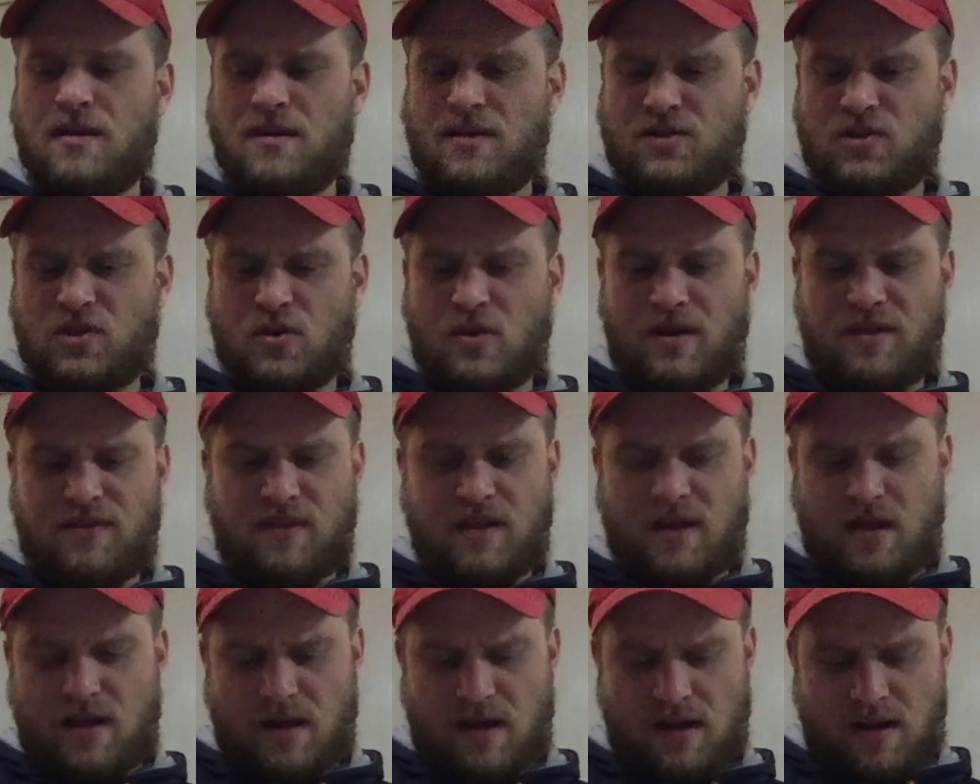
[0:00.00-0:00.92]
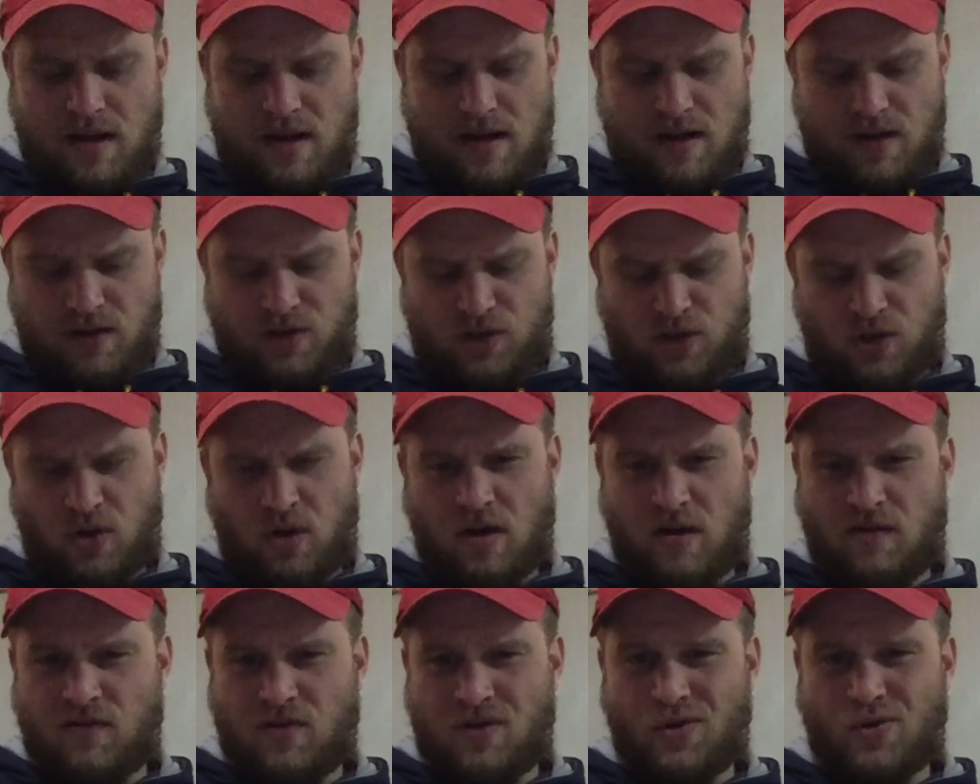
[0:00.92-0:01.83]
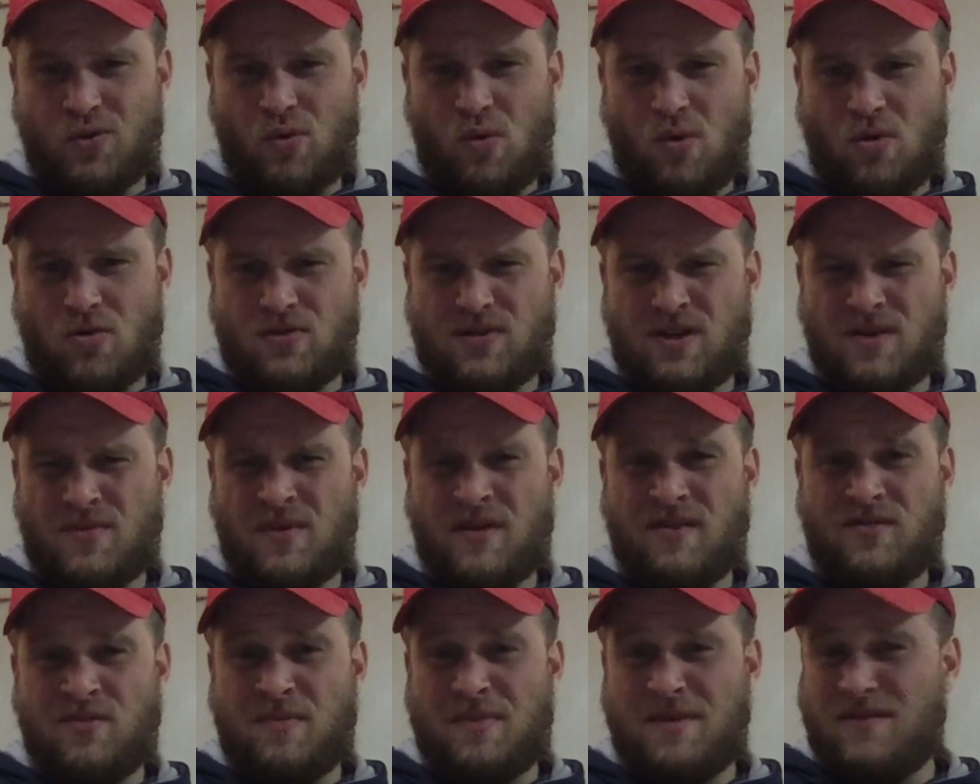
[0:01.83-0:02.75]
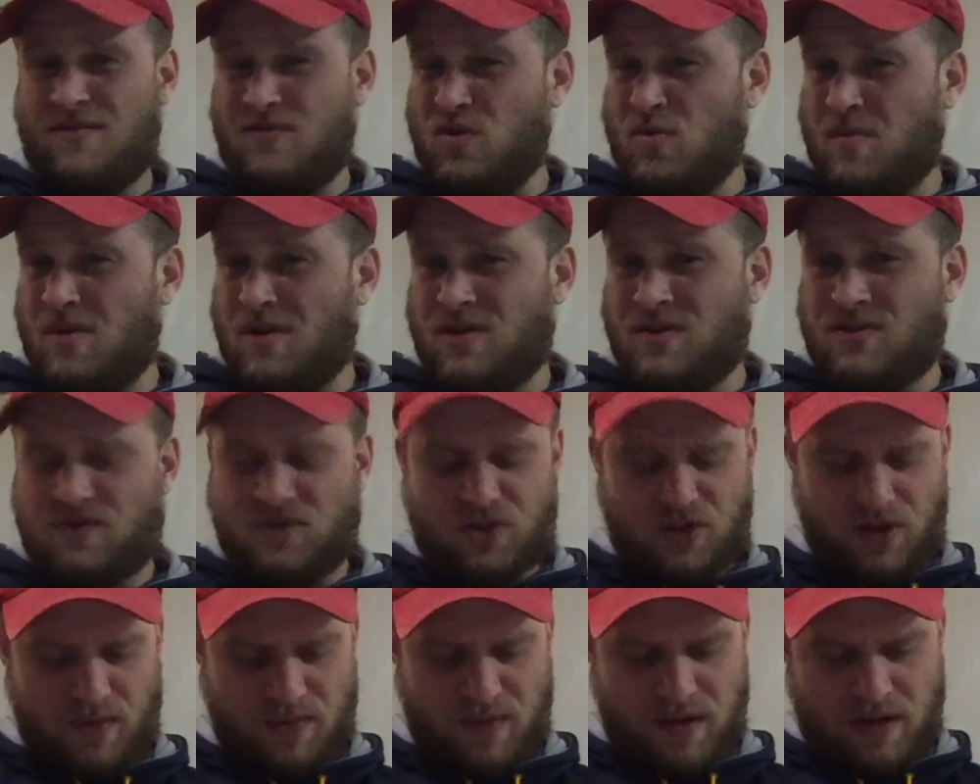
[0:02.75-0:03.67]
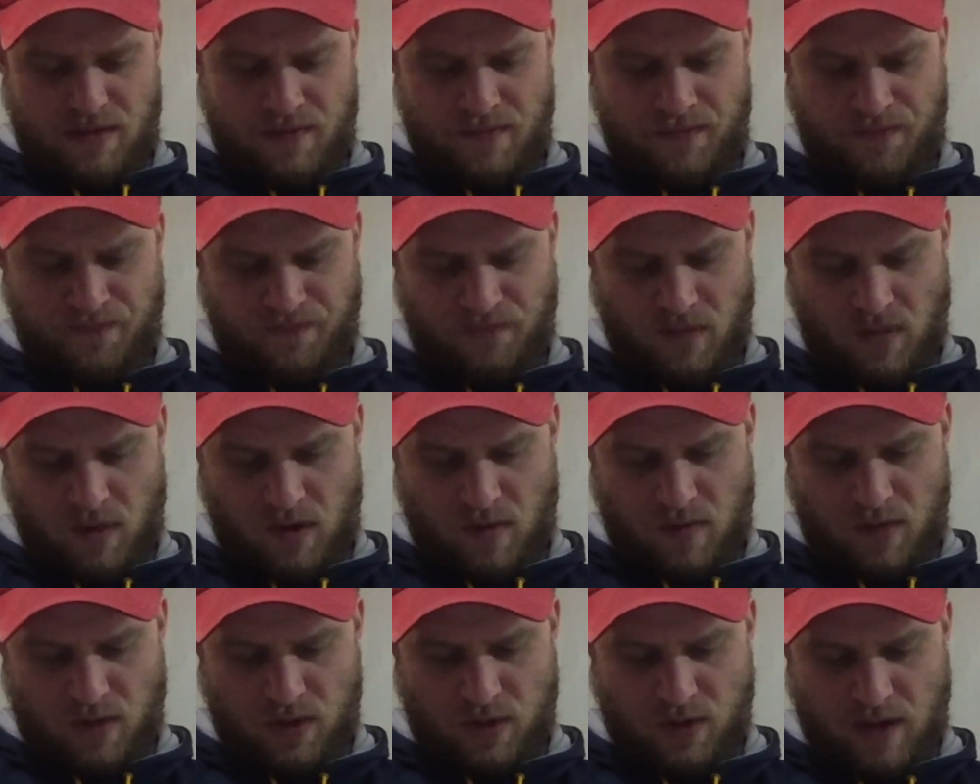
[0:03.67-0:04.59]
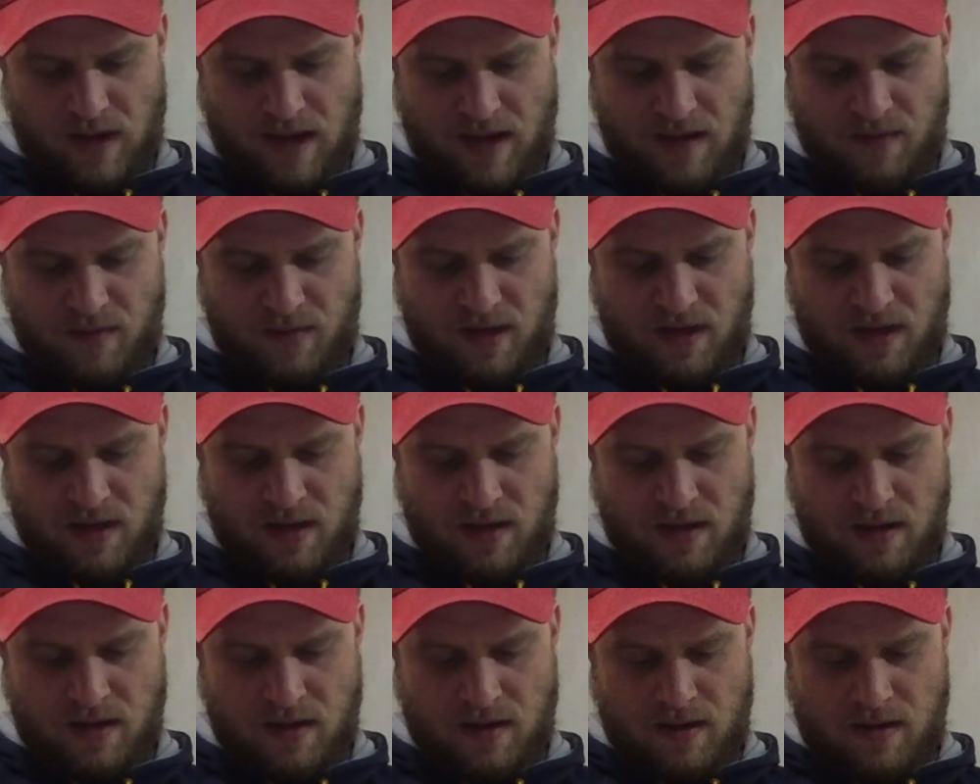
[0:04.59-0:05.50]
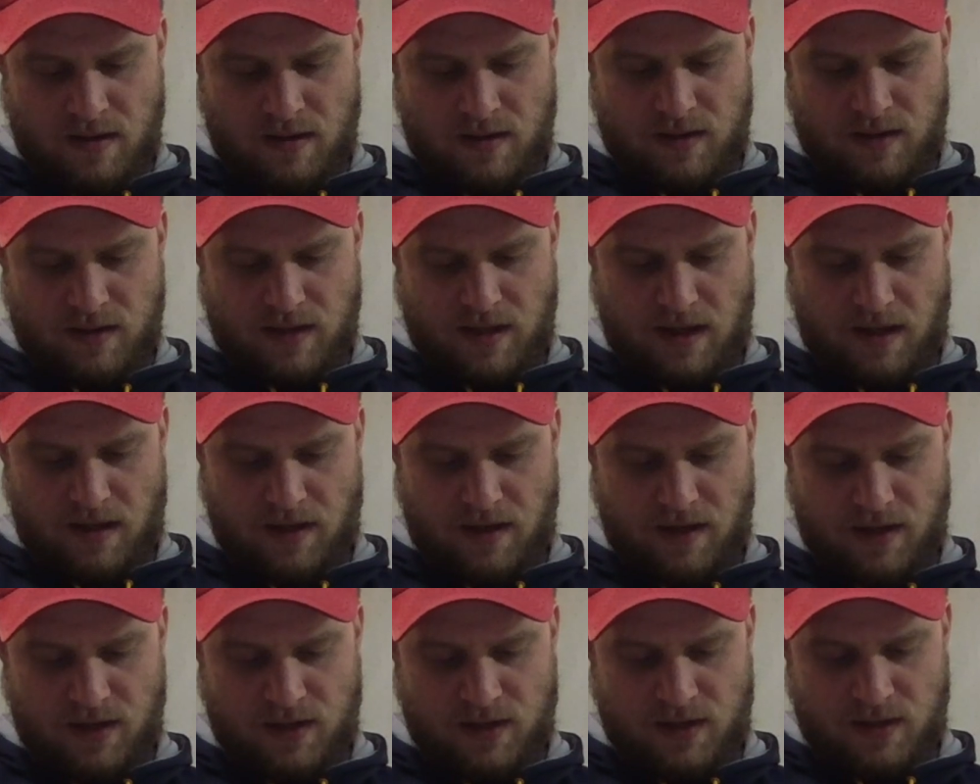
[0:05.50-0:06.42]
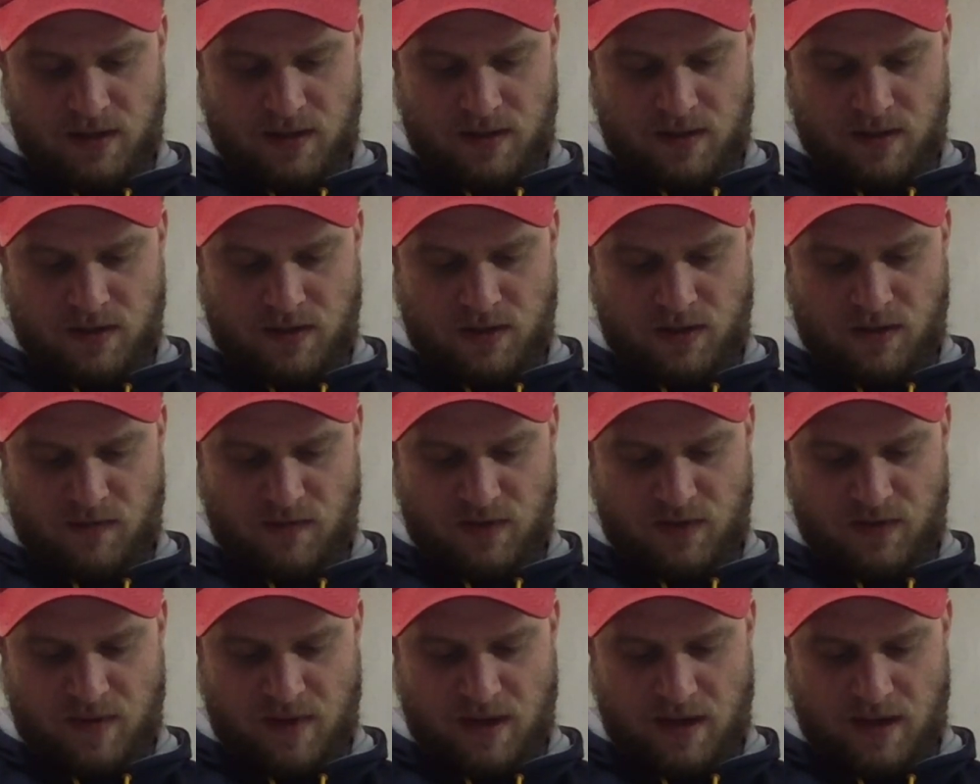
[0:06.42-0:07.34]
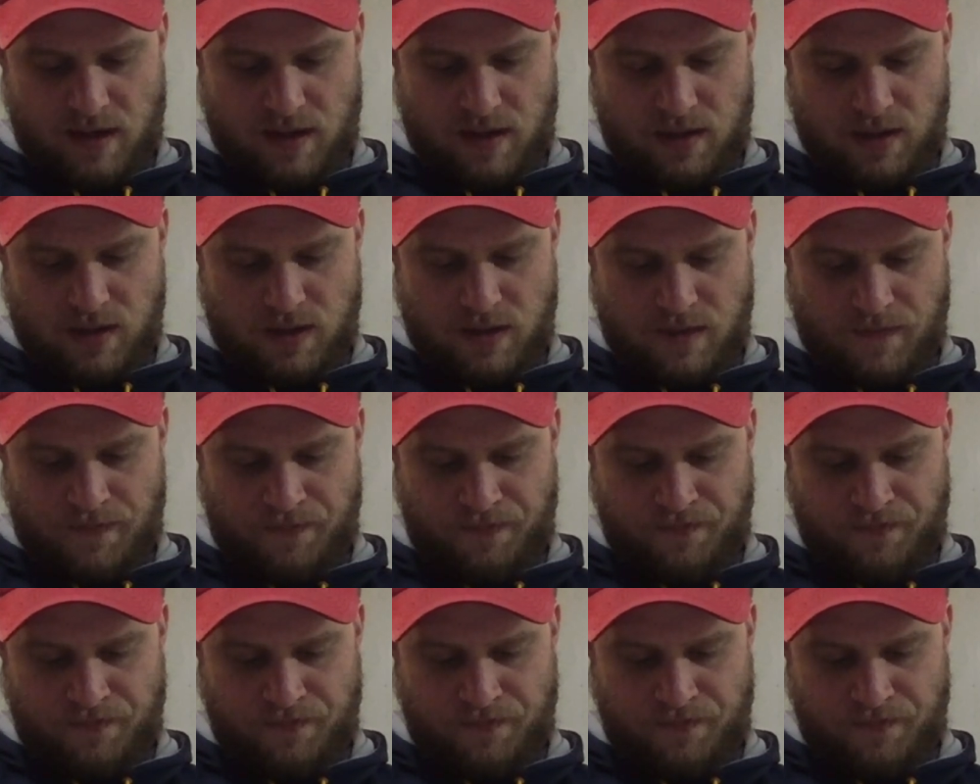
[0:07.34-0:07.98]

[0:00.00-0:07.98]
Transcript: So I think it should cover it under warranty. I might have to pay a few bucks for shipping, but you can't beat Denali's service package.